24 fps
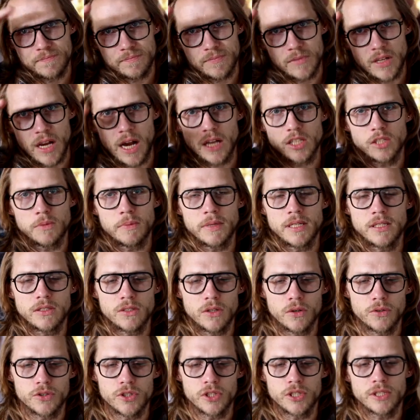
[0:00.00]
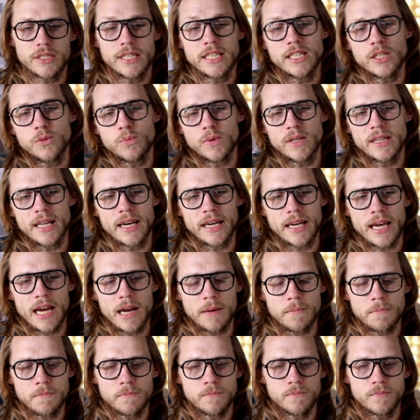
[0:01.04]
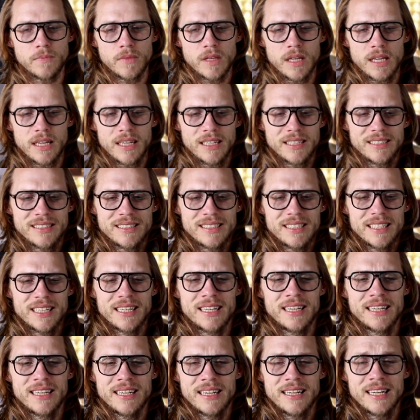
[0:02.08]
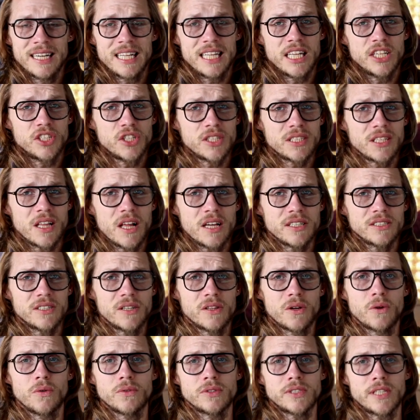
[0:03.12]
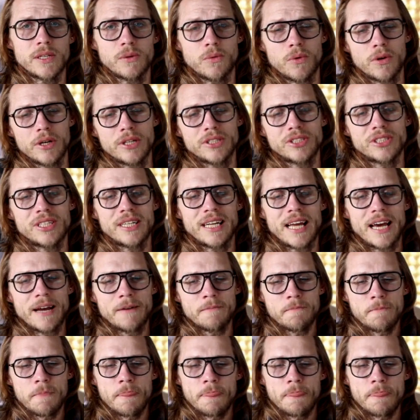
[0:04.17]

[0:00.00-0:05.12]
Godspeed, soldiers. They did win that game, and they just lost to the Golden State Warriors today.